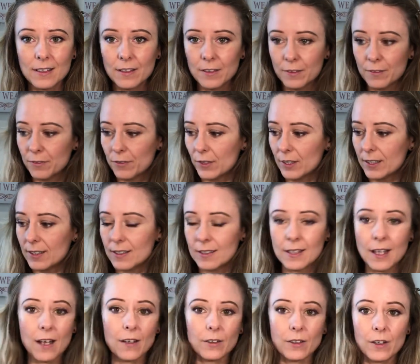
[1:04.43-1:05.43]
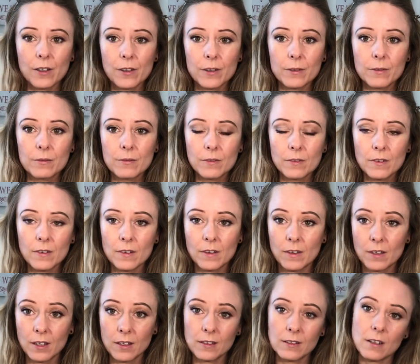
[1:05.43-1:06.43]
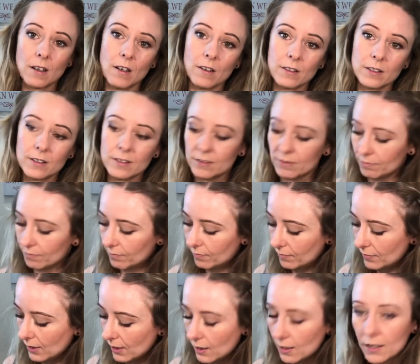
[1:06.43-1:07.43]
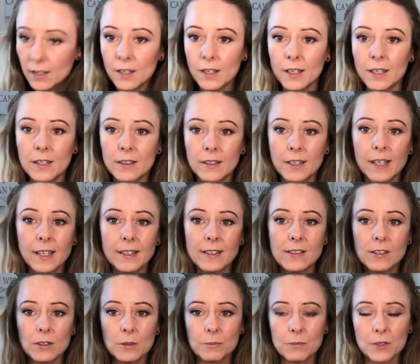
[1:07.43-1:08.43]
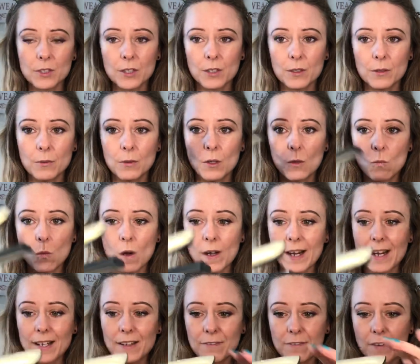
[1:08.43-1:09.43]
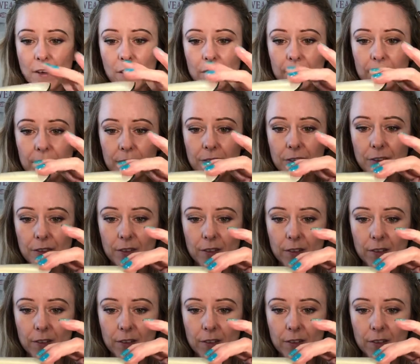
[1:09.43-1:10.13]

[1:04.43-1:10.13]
for it to tell you that it's hot, and it'll heat up to 185.